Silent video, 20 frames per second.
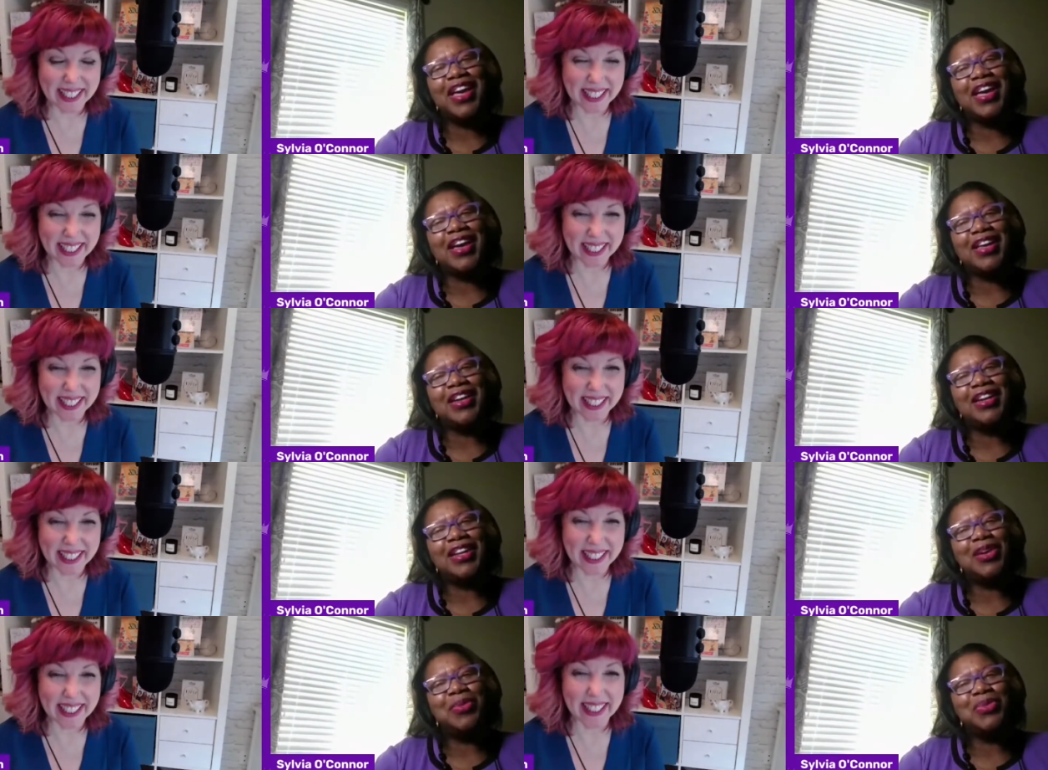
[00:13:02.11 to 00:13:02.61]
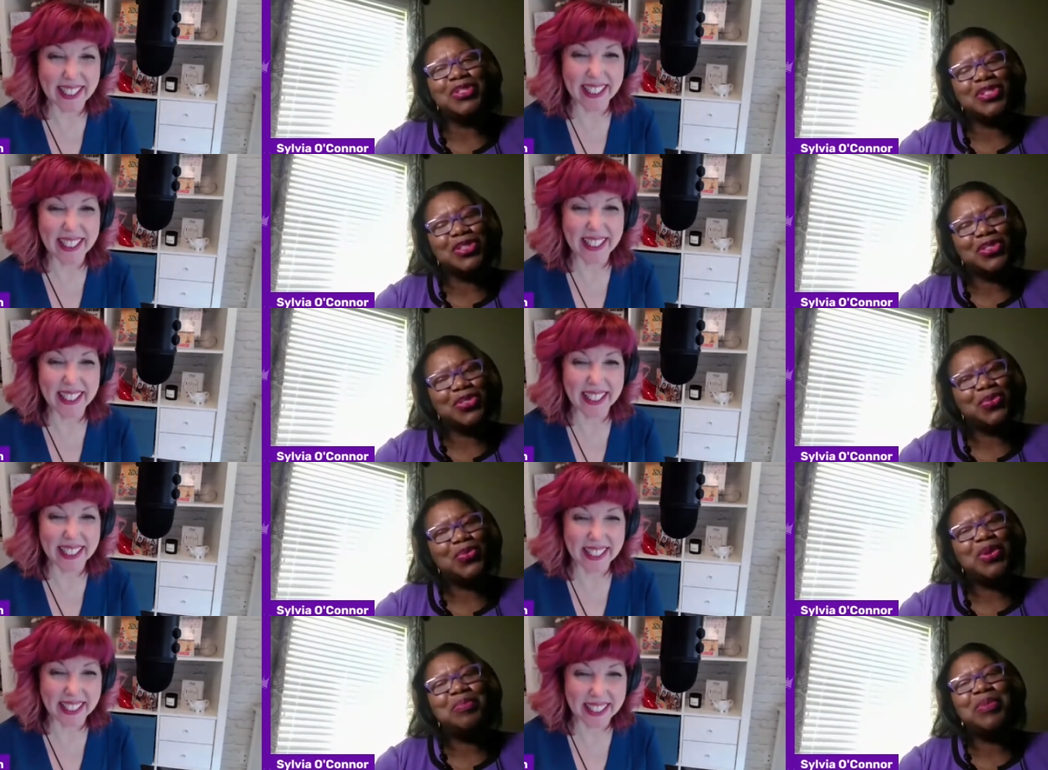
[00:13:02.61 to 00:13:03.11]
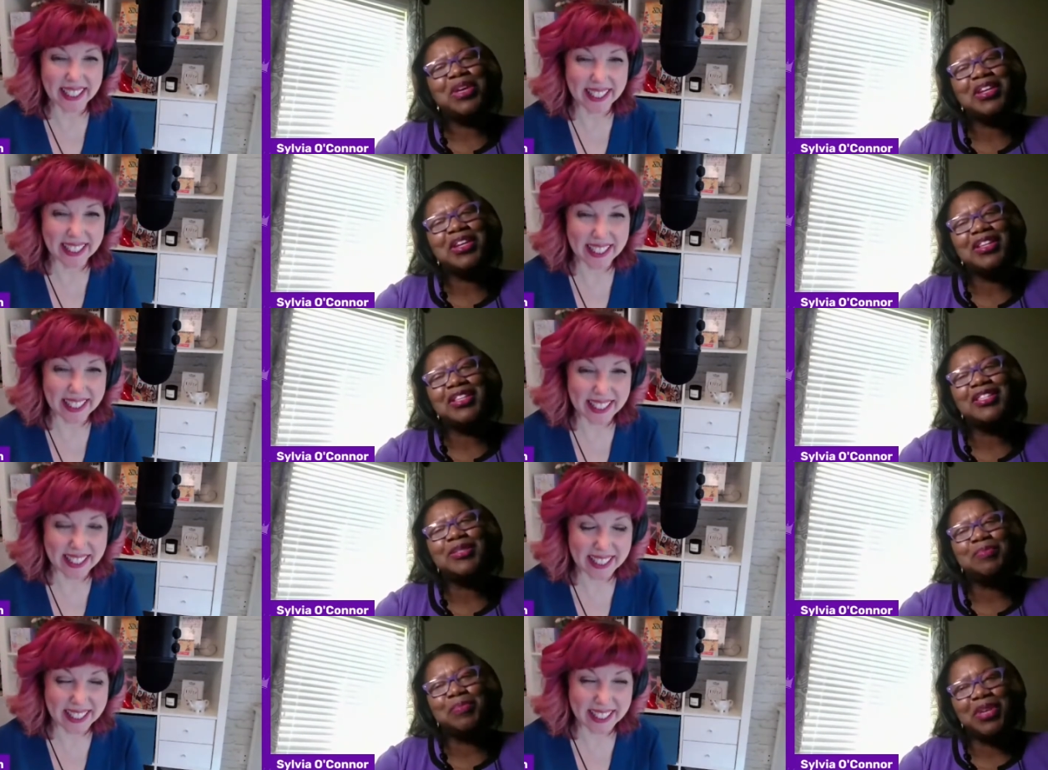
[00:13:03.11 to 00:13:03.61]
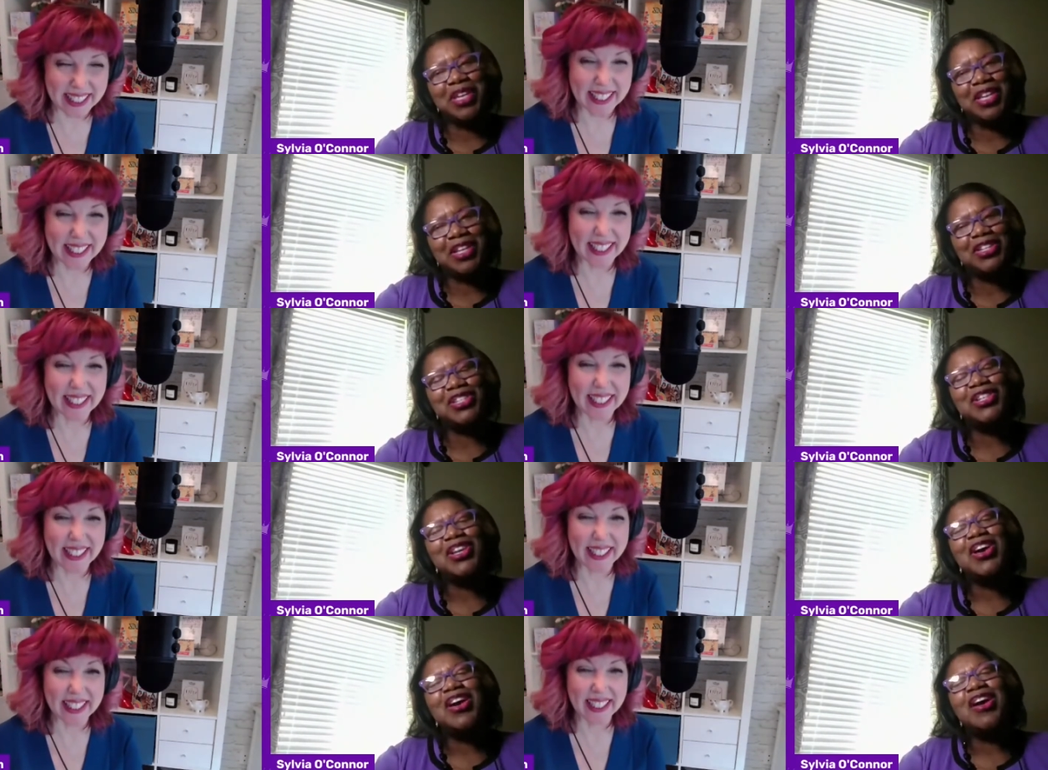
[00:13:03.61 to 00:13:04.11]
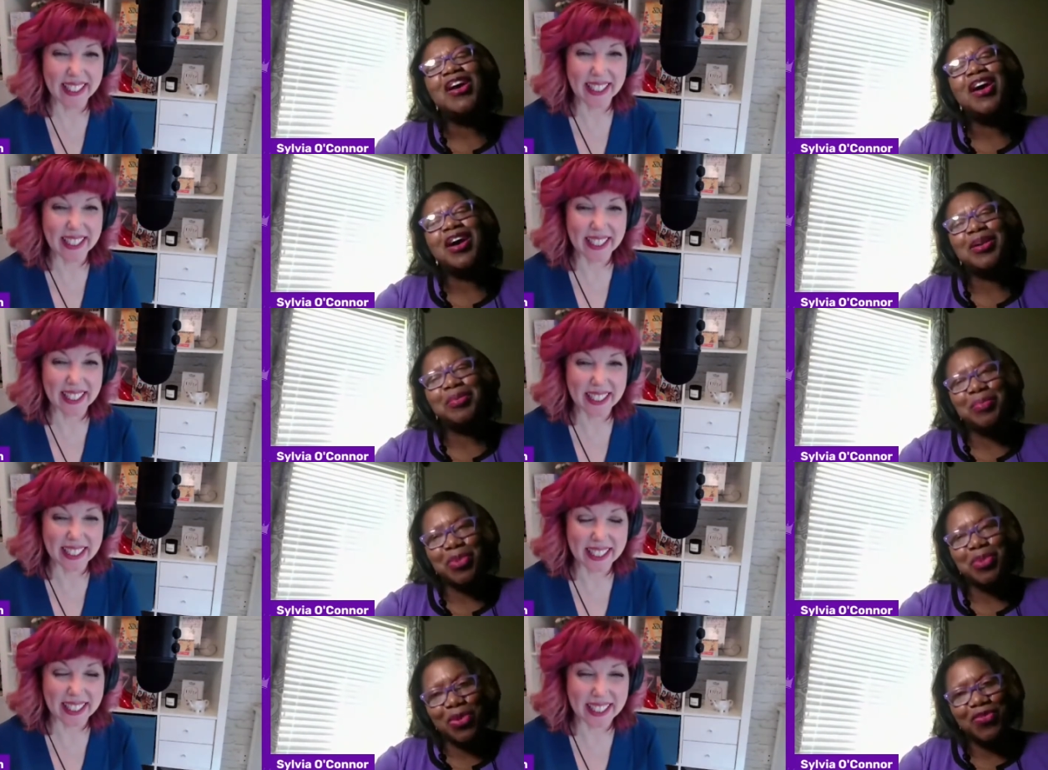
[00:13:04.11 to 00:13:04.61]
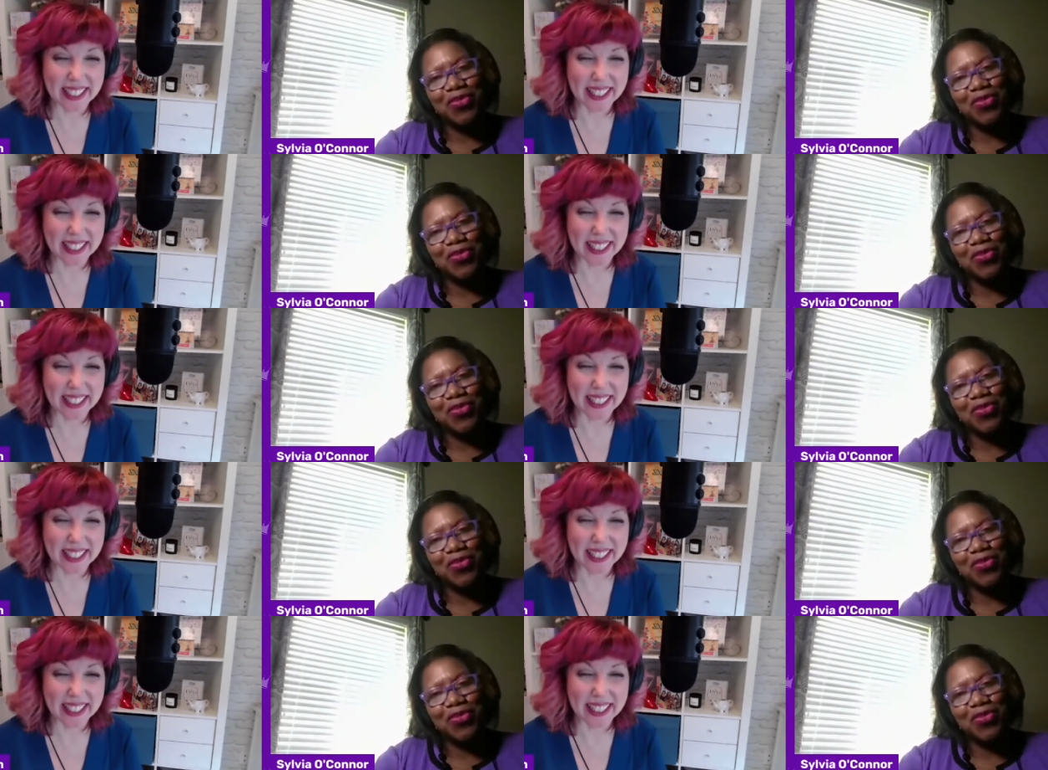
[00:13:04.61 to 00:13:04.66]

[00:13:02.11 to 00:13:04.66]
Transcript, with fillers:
Speaker 1: and it was a three minute speech on